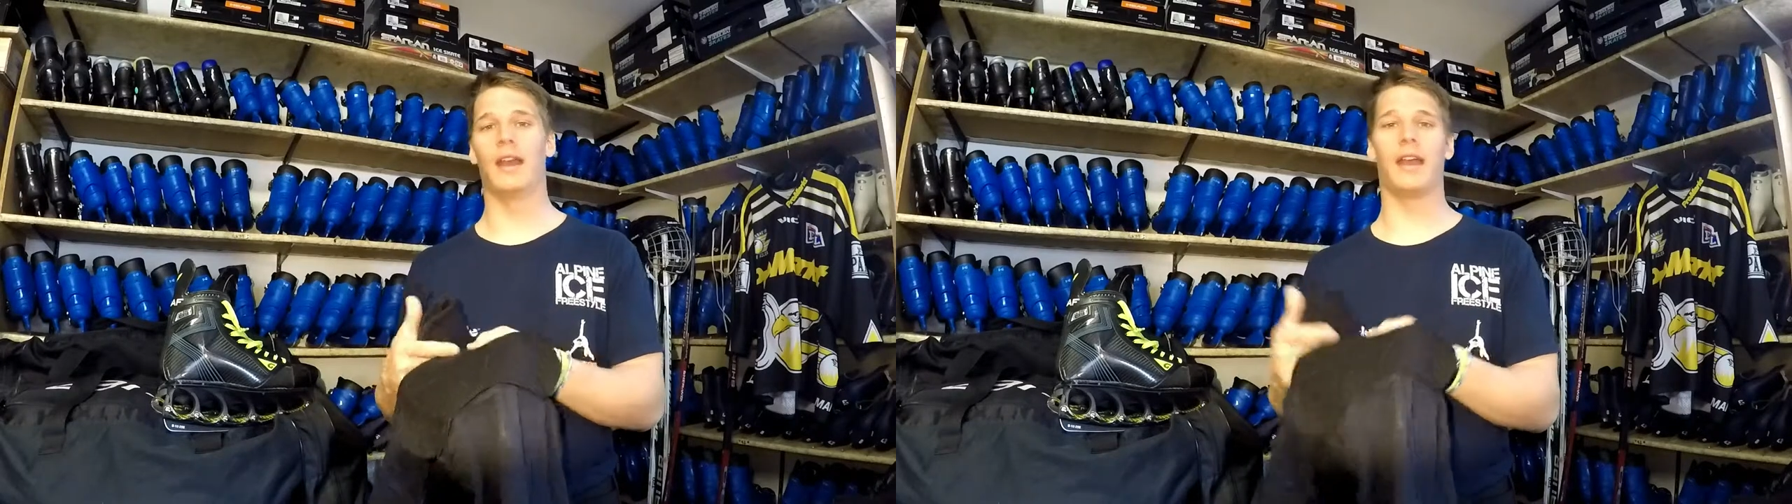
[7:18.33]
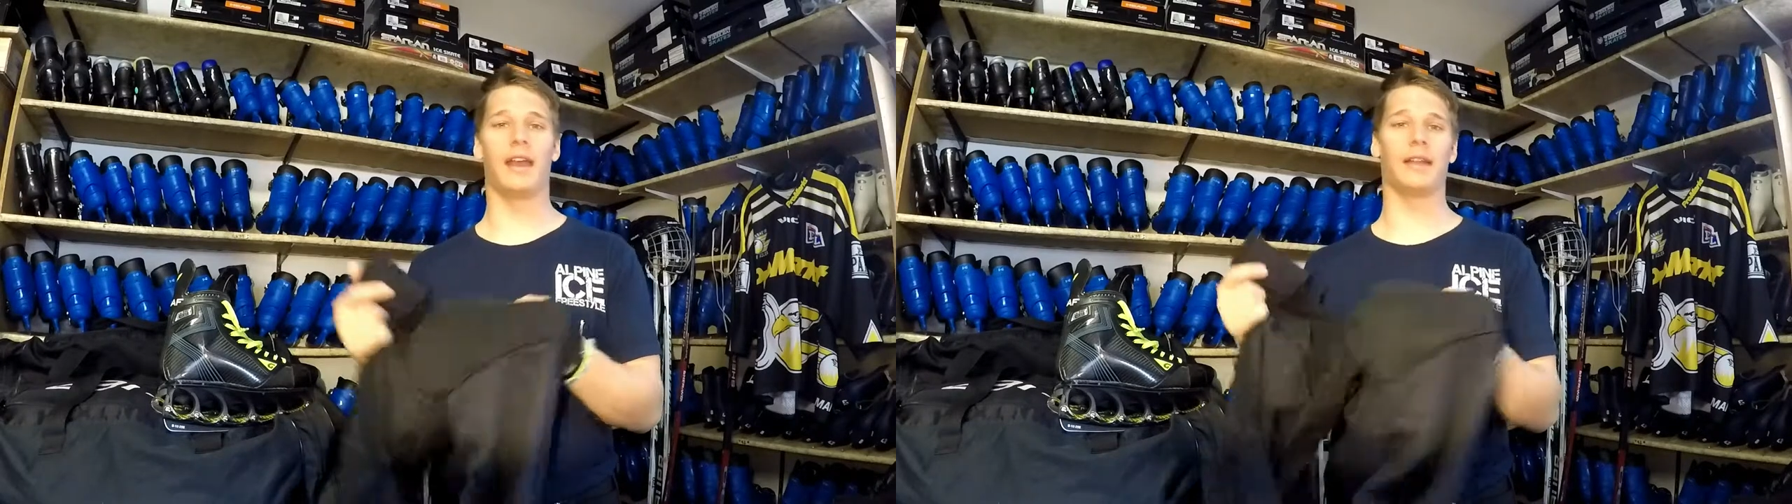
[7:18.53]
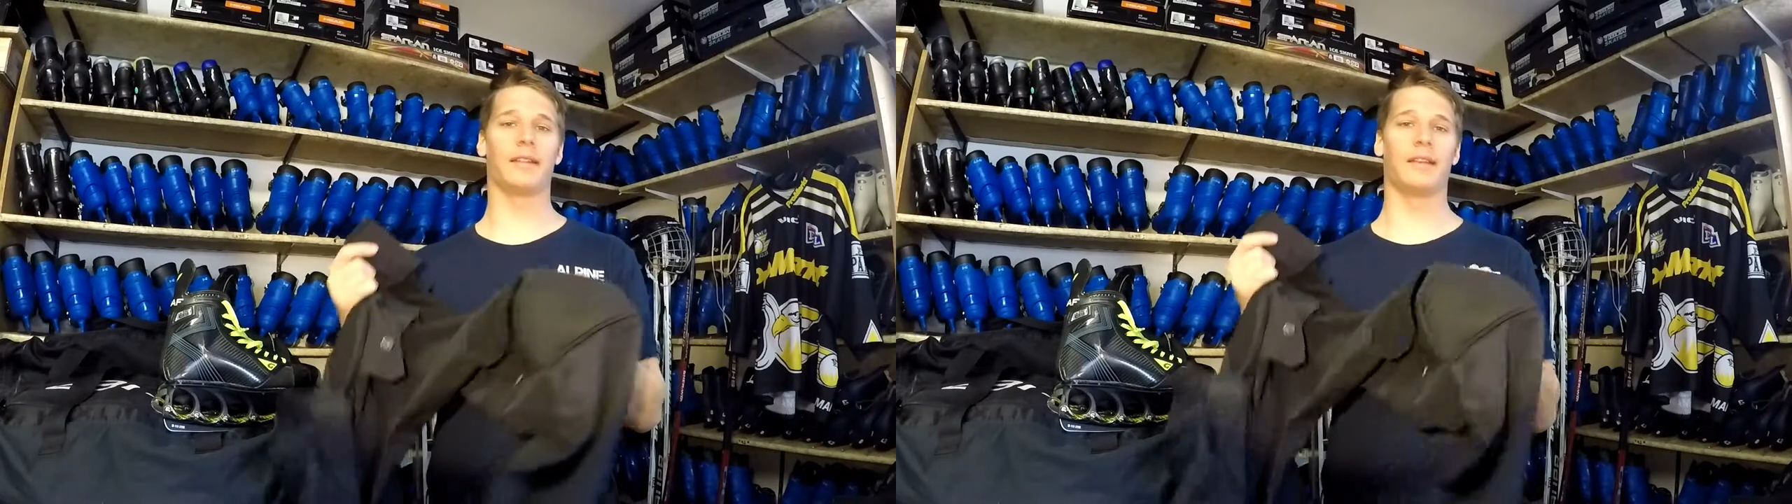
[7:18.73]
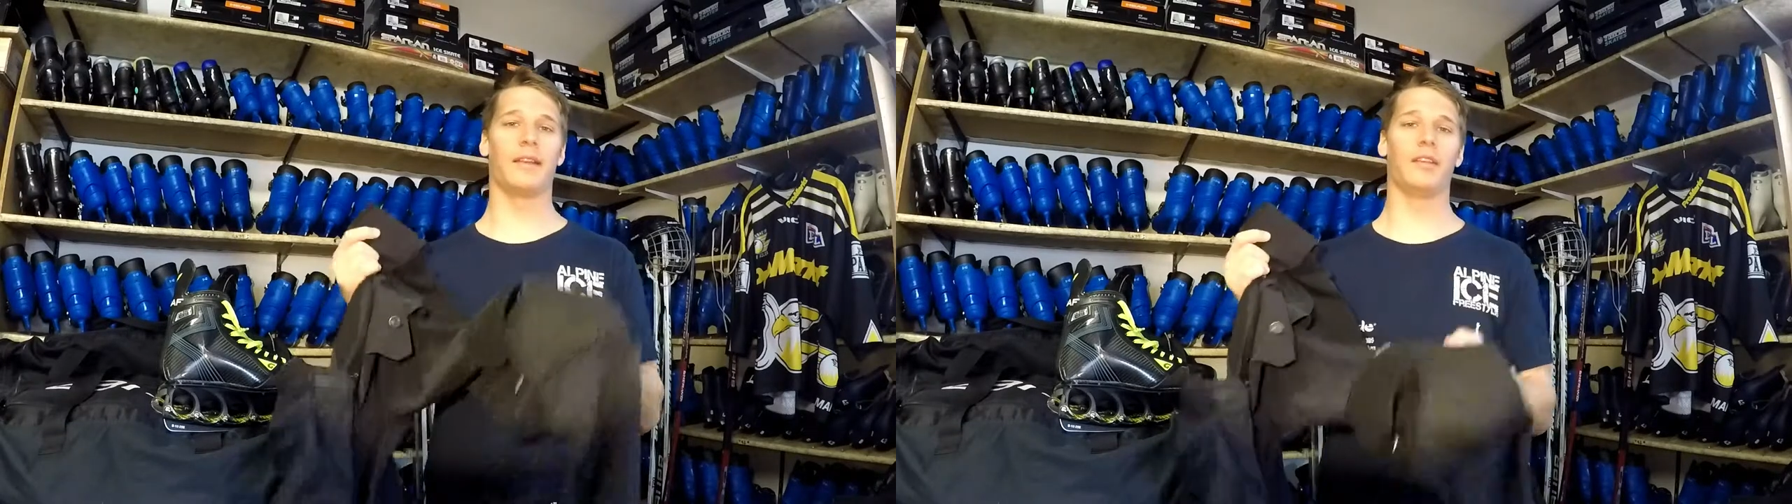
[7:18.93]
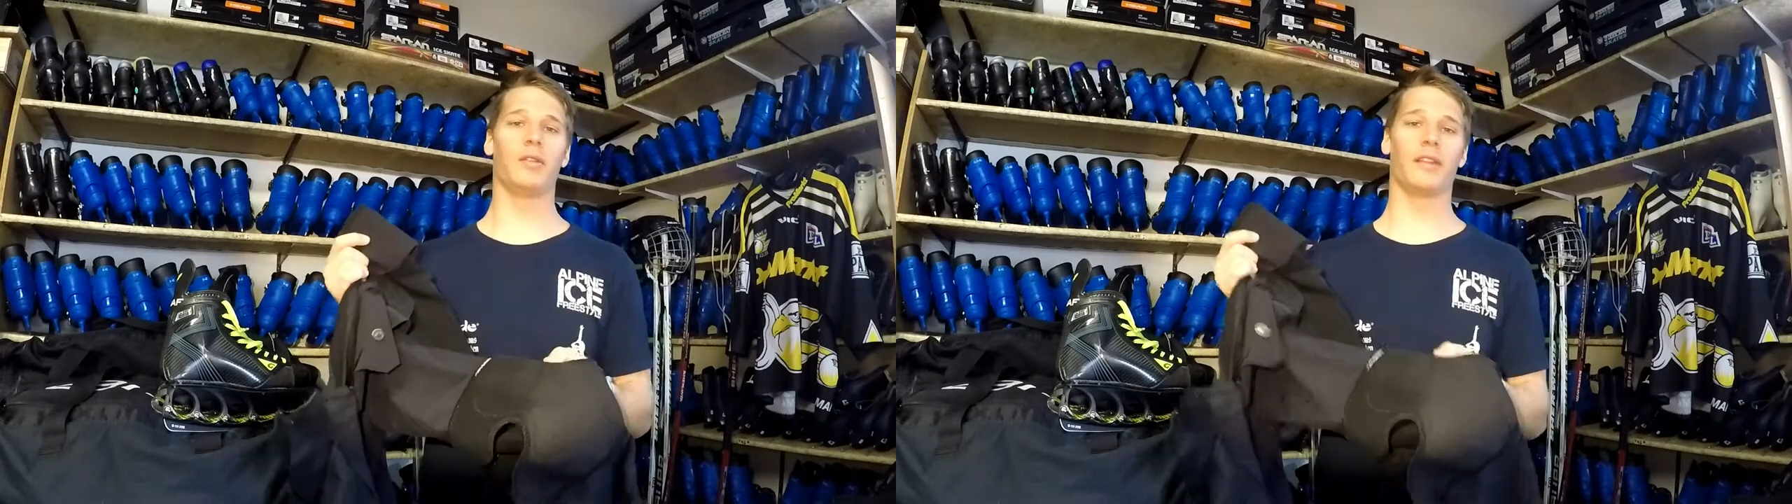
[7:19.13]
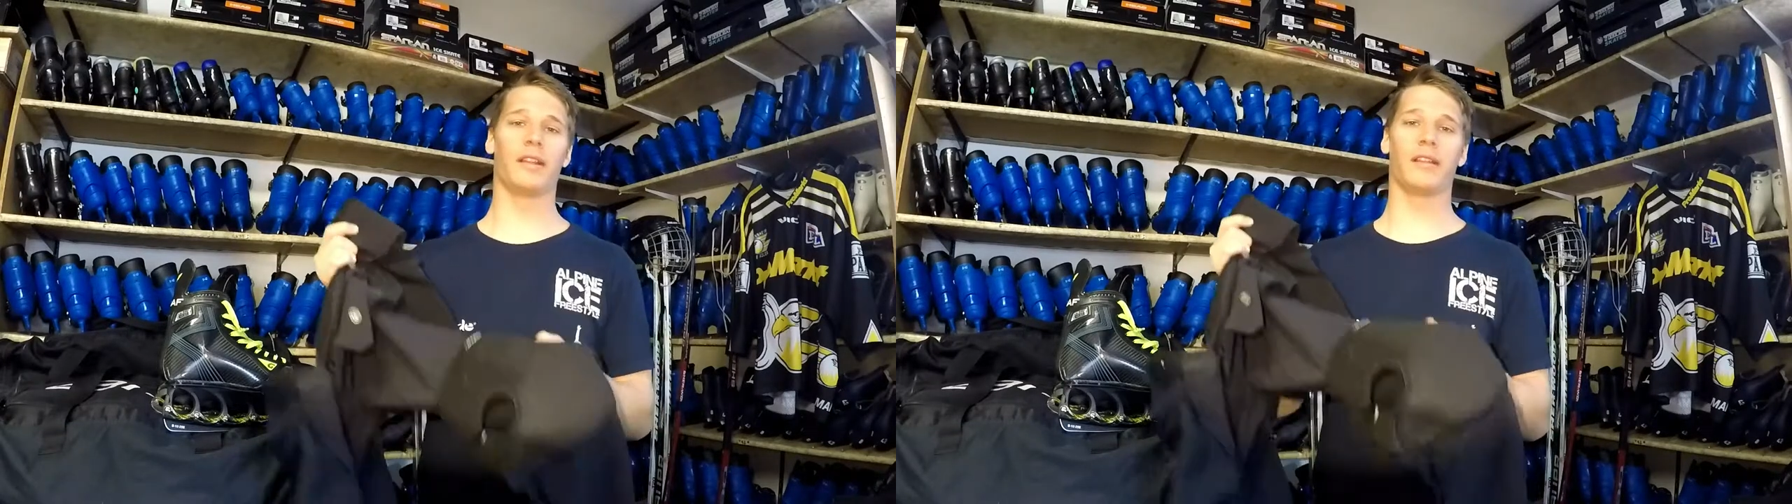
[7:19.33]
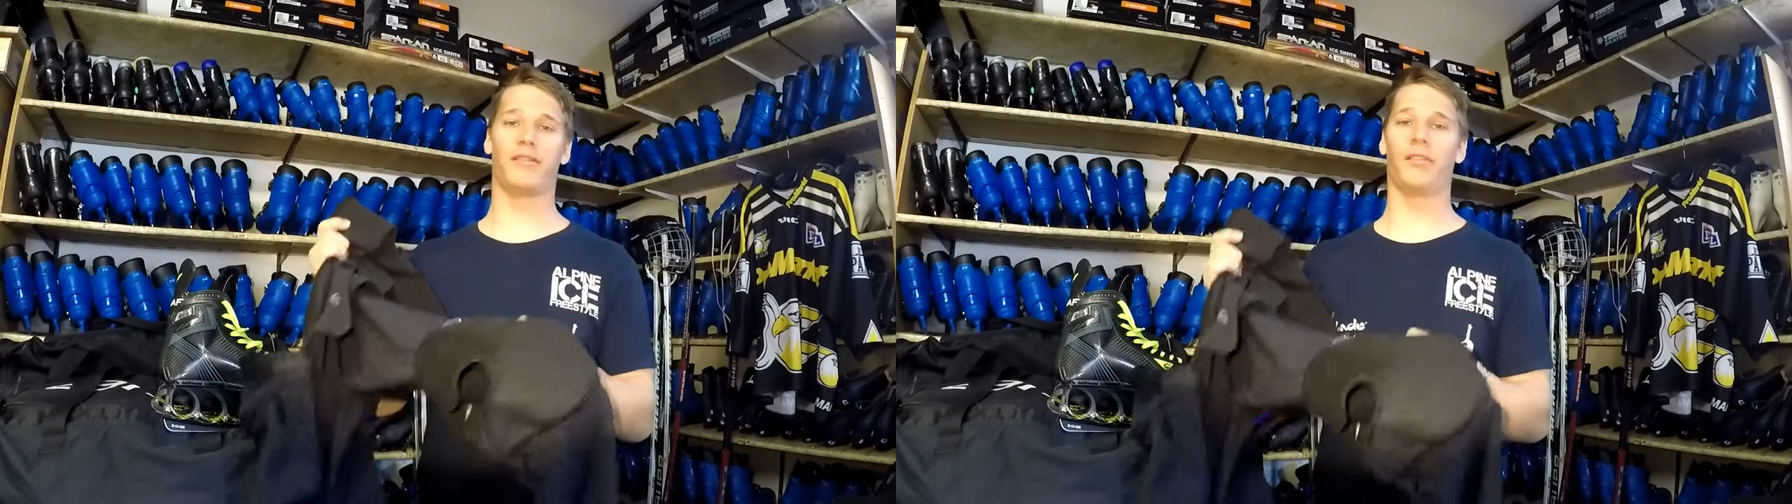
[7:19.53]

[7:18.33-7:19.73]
and using the